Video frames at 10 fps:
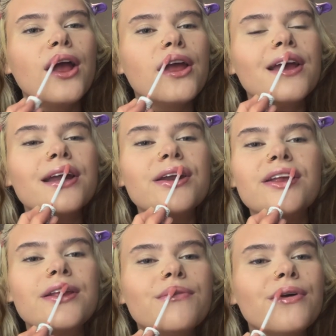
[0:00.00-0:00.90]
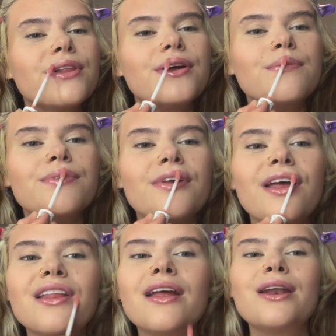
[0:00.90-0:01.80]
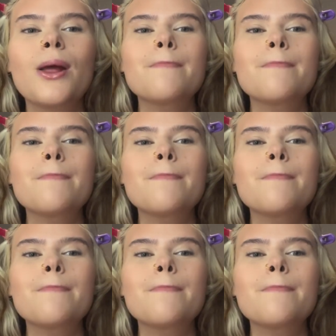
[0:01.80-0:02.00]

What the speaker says: you can just see my lips, and then